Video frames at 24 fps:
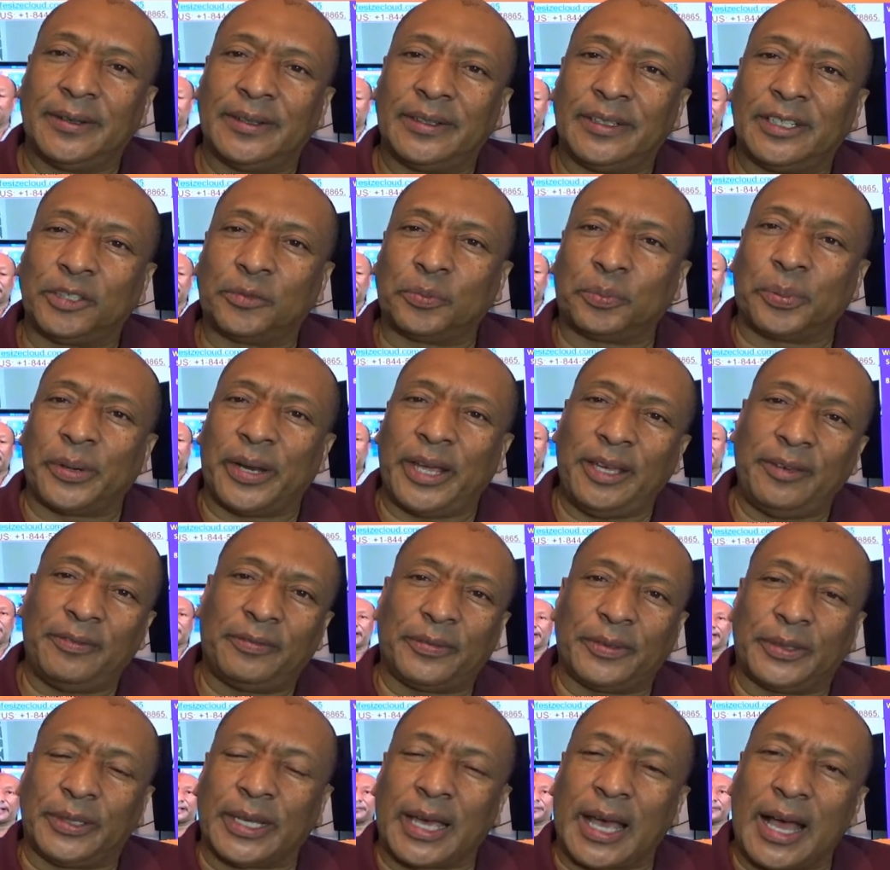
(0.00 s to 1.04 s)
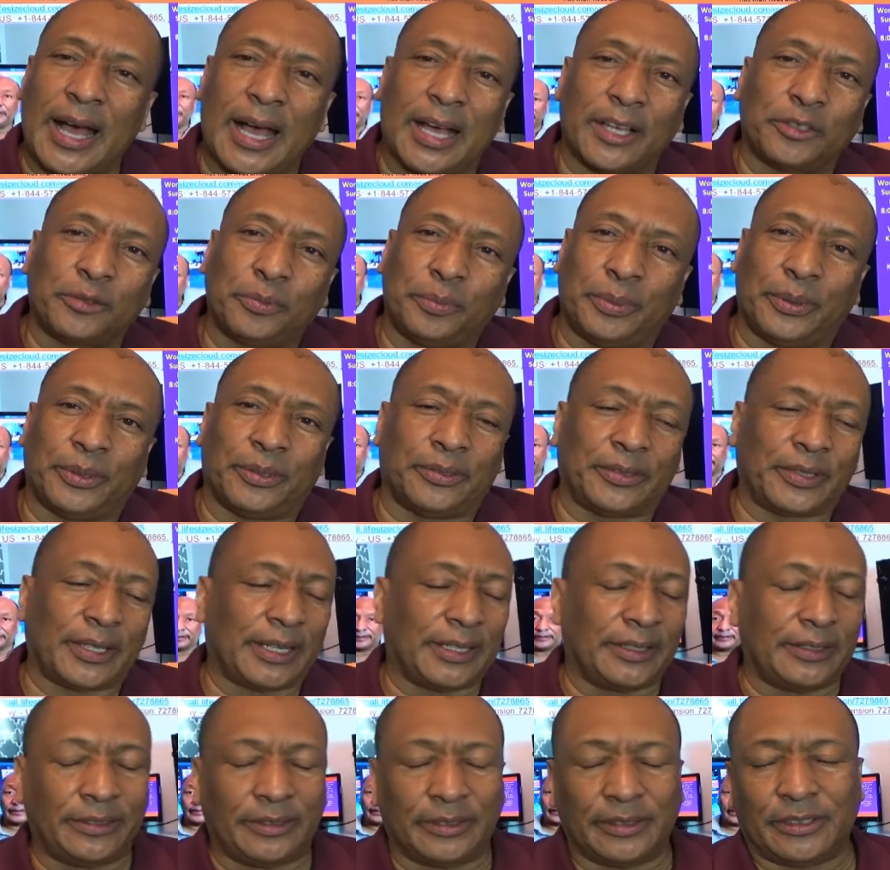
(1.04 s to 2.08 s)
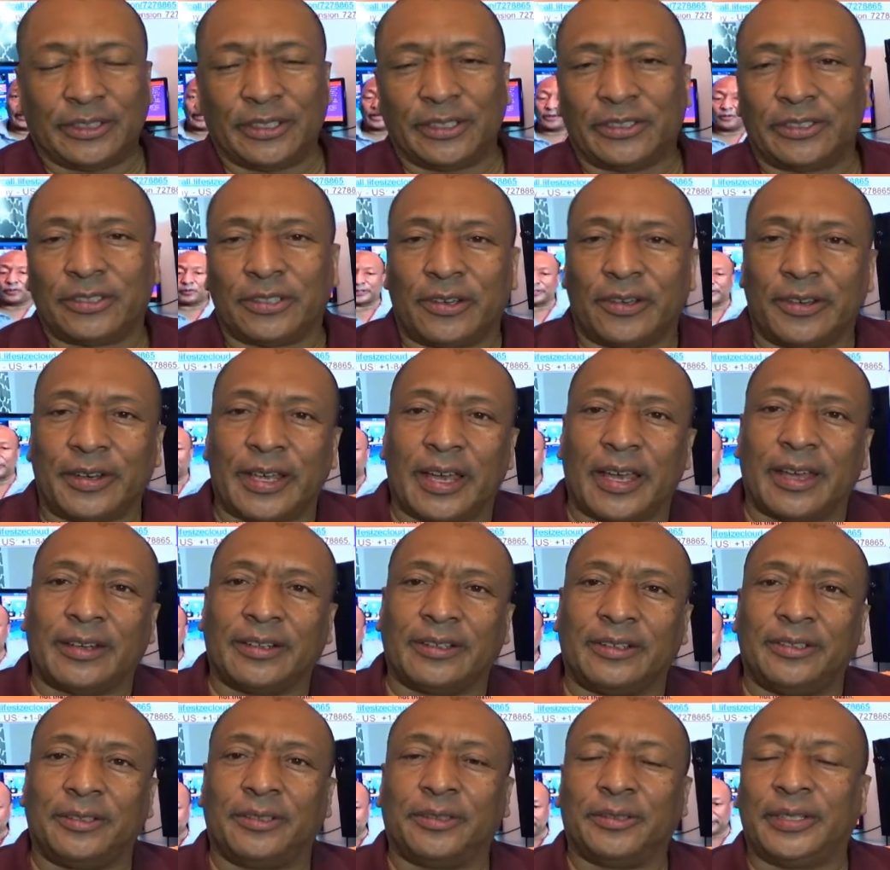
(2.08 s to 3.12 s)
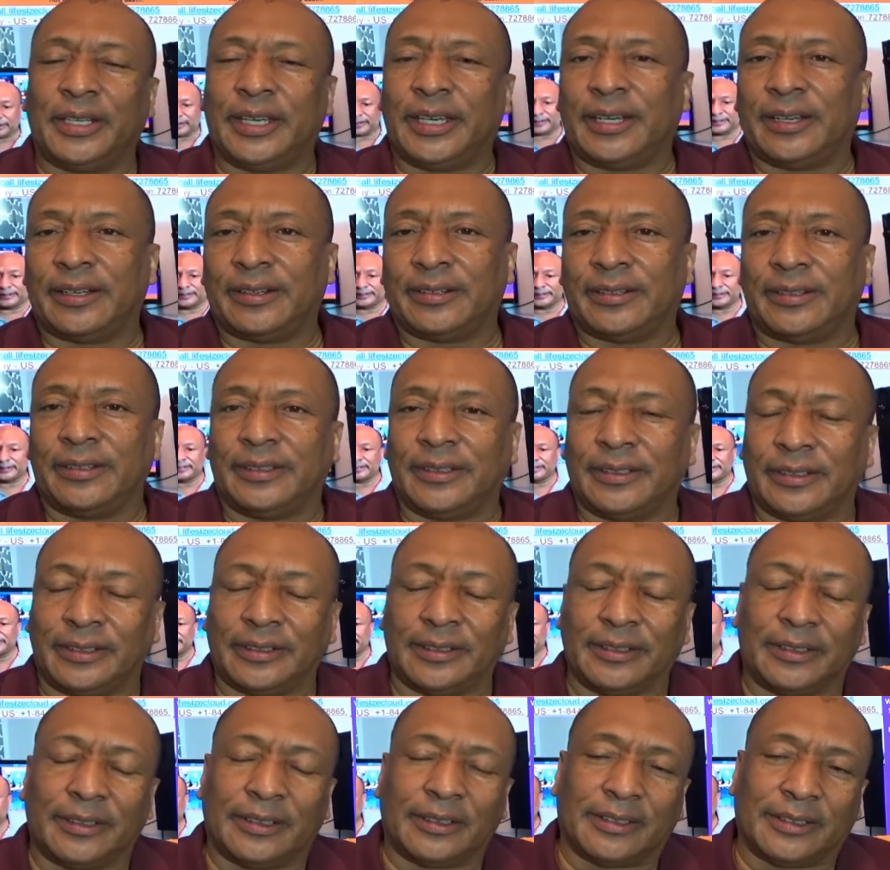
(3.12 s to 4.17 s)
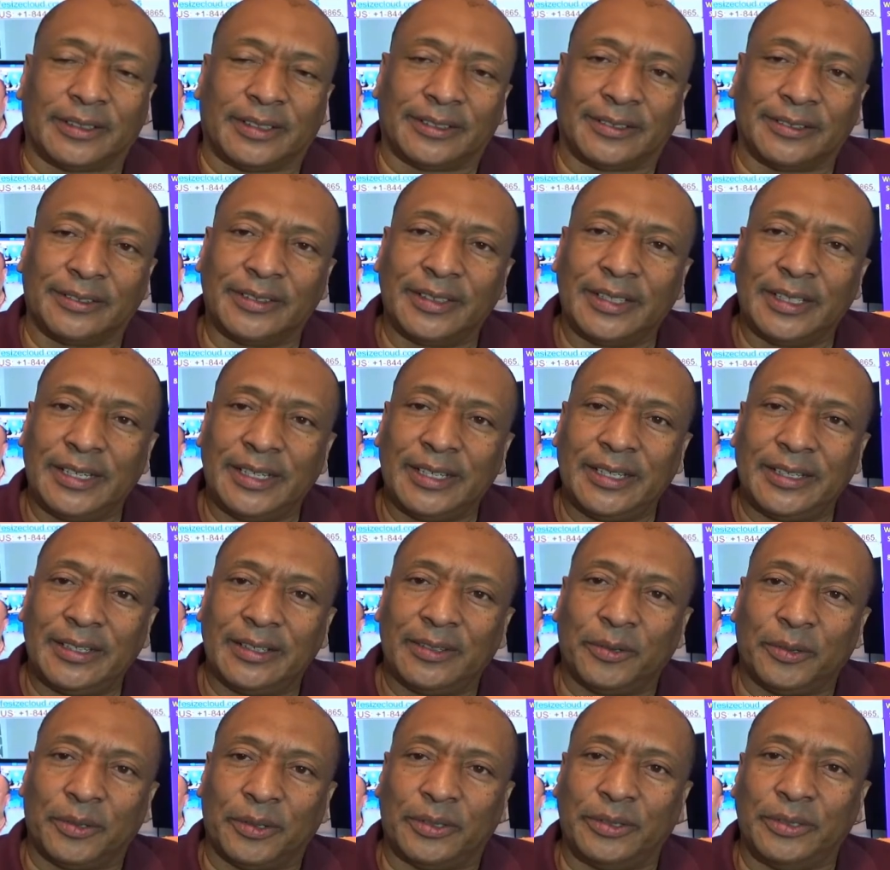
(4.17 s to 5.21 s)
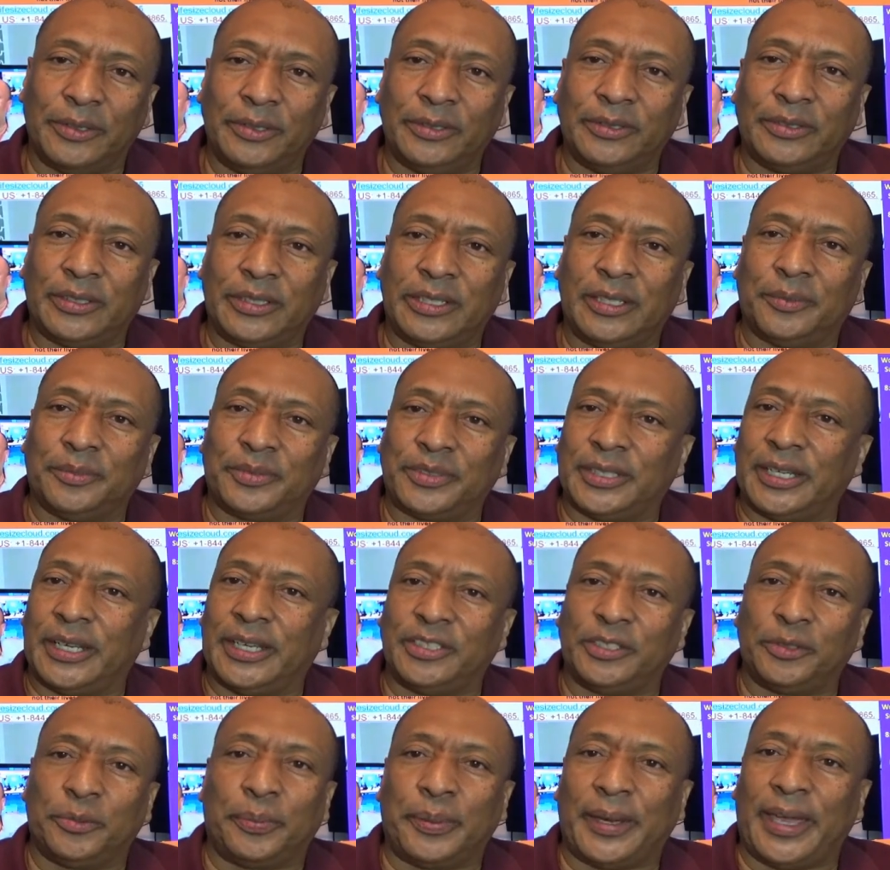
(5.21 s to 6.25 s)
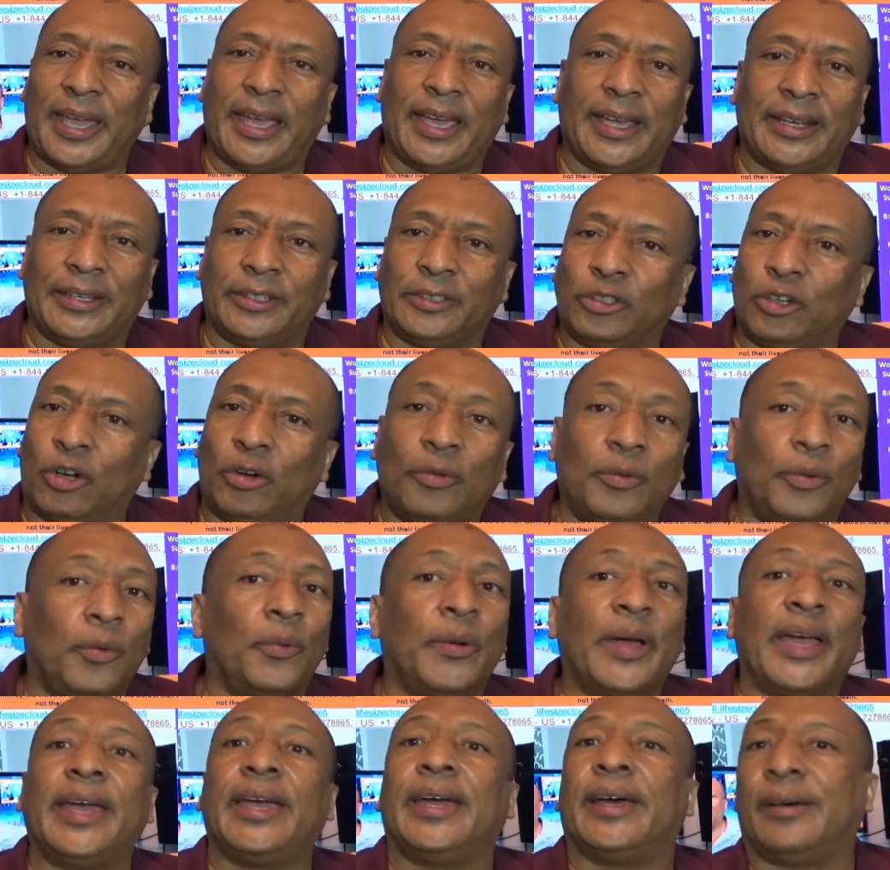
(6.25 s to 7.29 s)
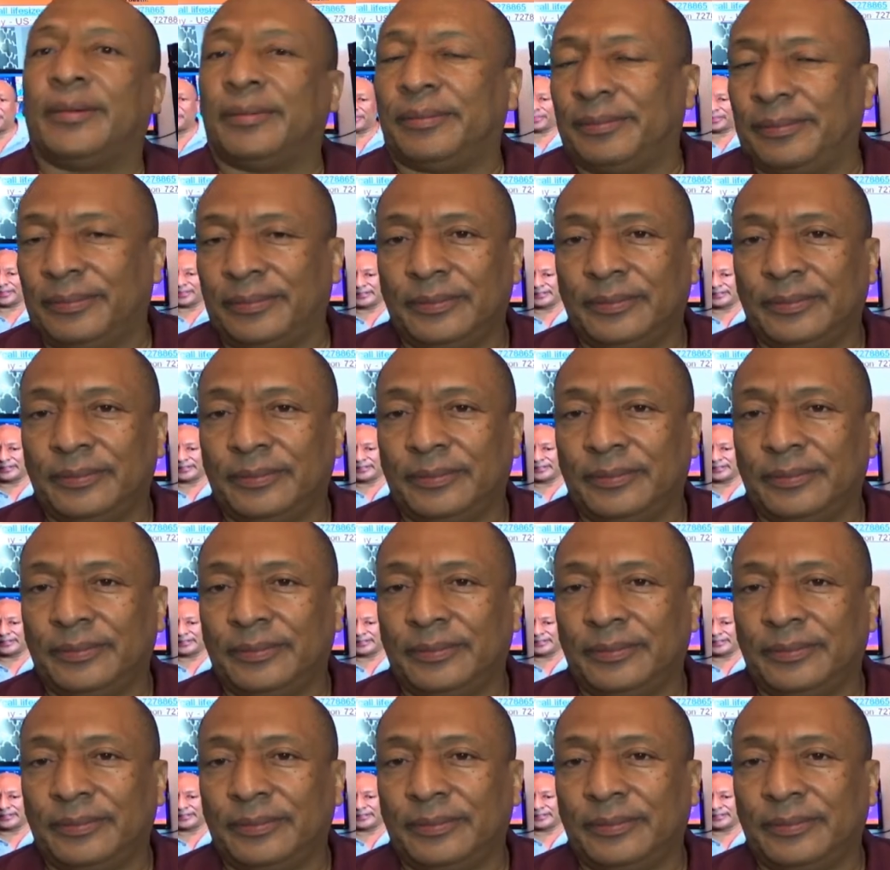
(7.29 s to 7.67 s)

Let's pray for the hospitals. I just saw an article there uh, or a news clip saying Japan is overwhelmed